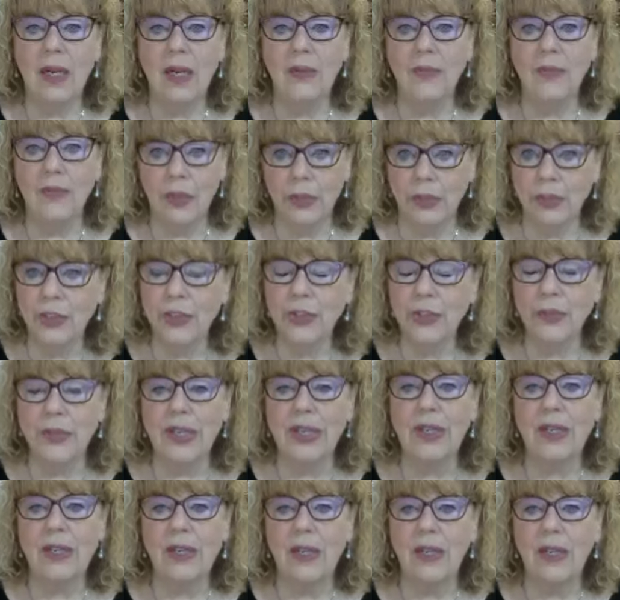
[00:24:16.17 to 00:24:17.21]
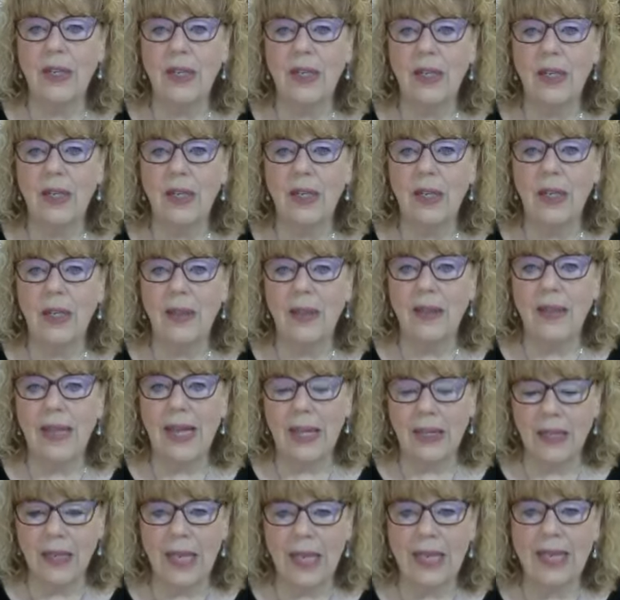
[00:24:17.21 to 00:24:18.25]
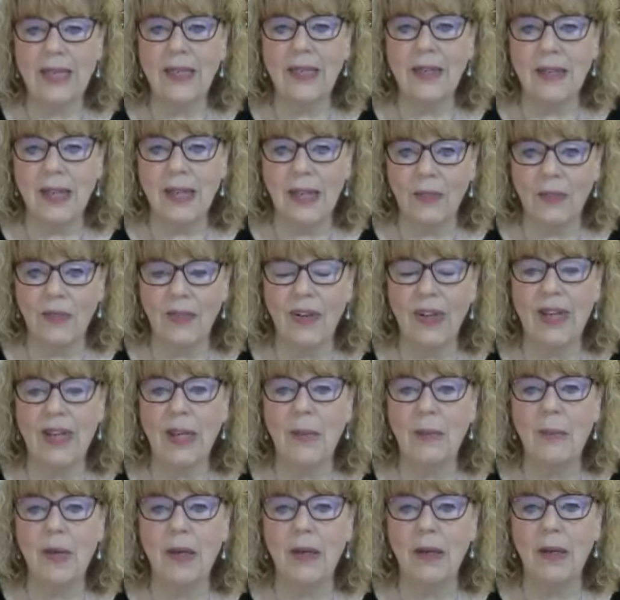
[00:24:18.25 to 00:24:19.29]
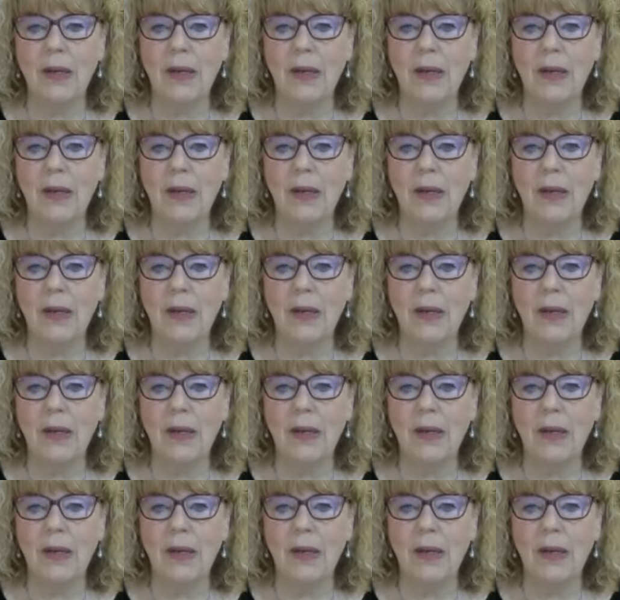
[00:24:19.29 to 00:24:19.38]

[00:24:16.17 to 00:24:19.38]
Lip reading: of nurturing that light, that flame,